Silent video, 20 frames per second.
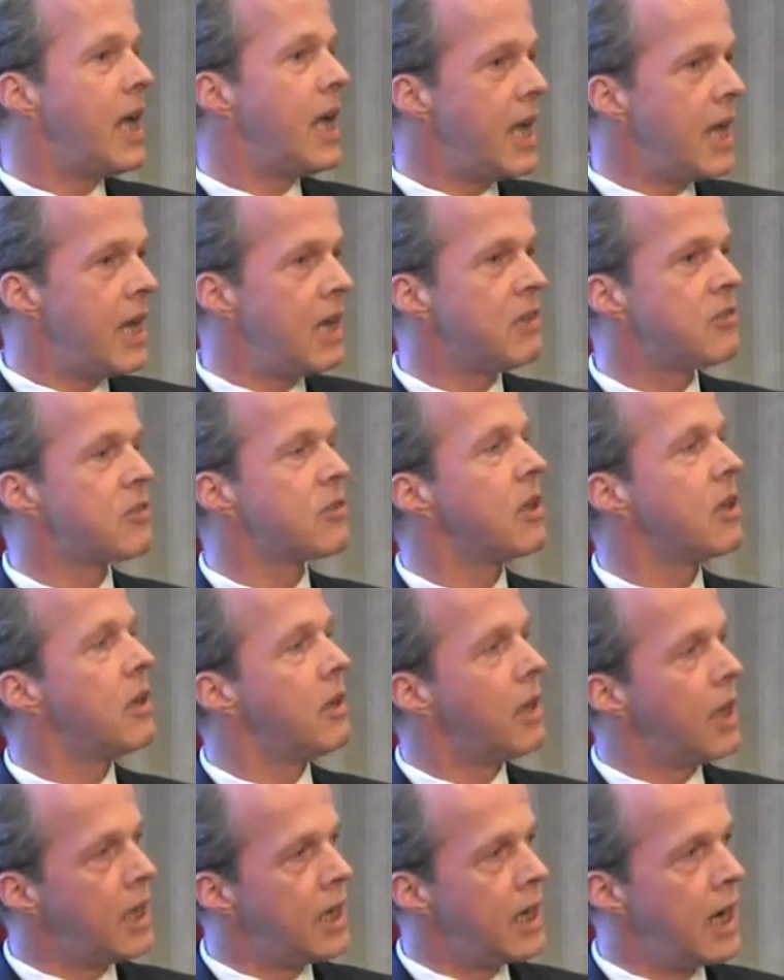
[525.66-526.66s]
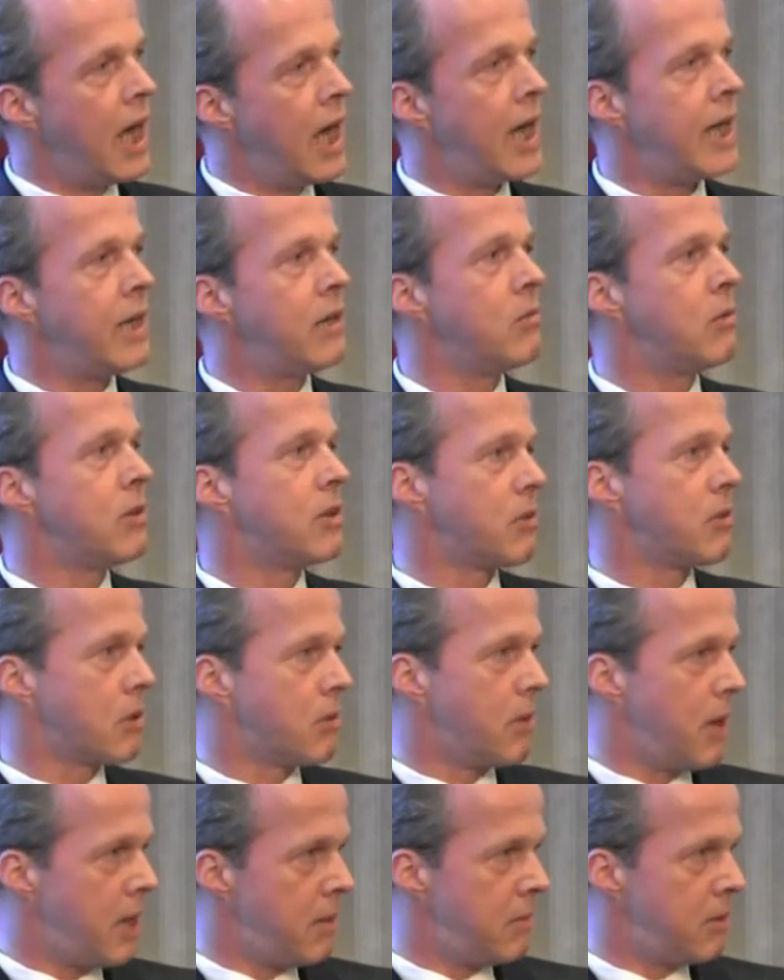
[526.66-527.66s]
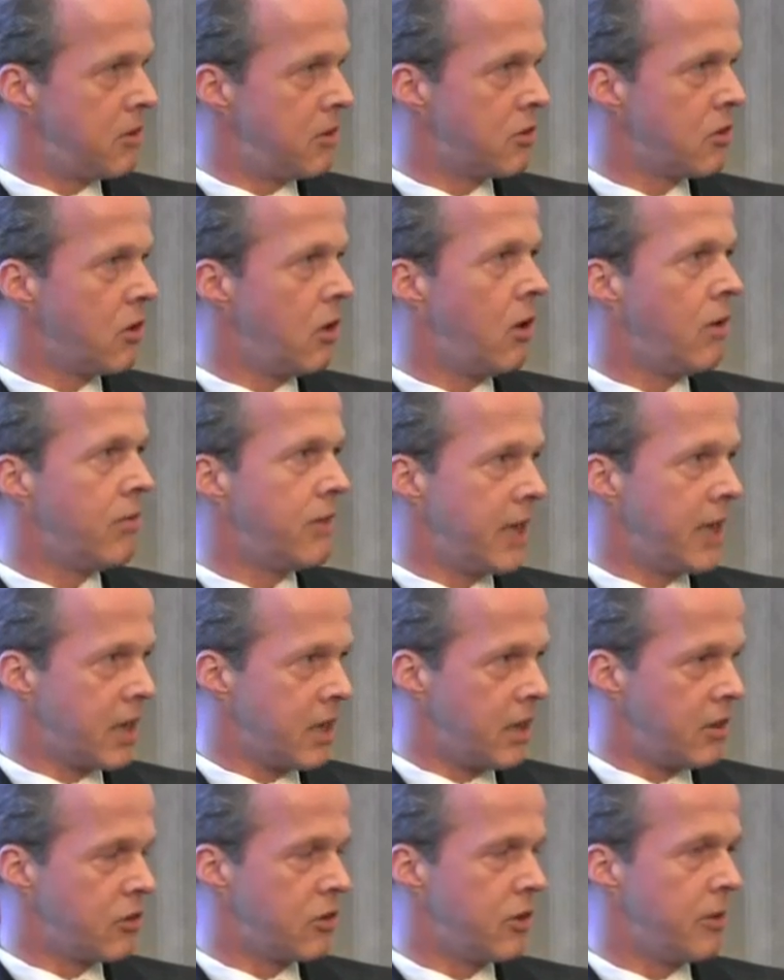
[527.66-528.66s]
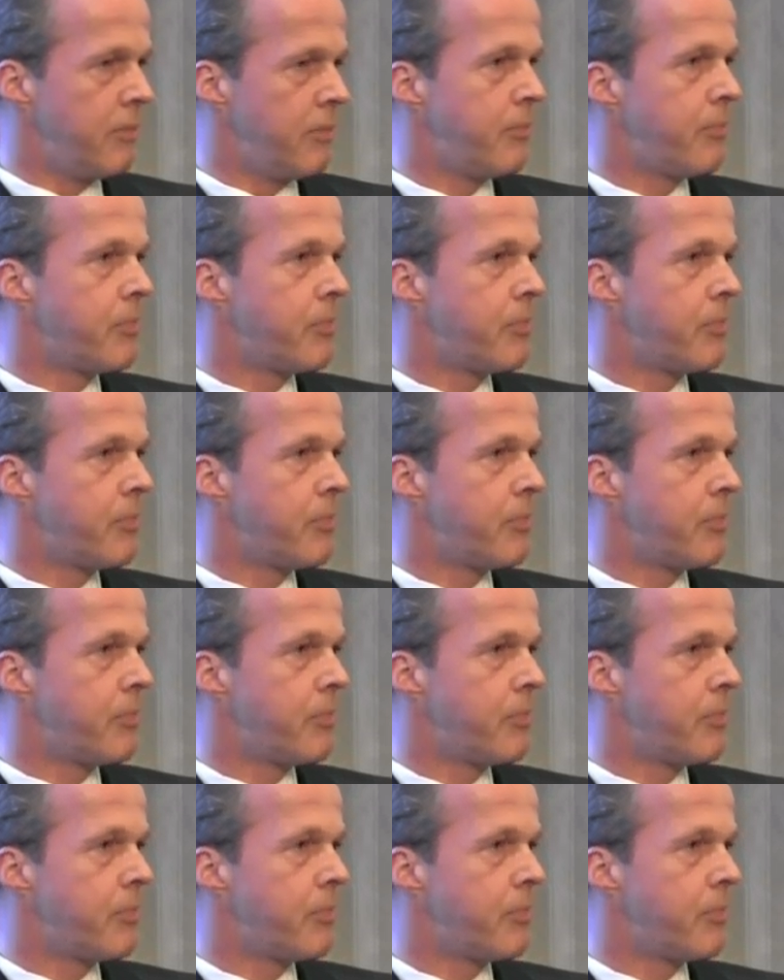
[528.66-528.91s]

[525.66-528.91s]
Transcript: is in line with the requirements of that country.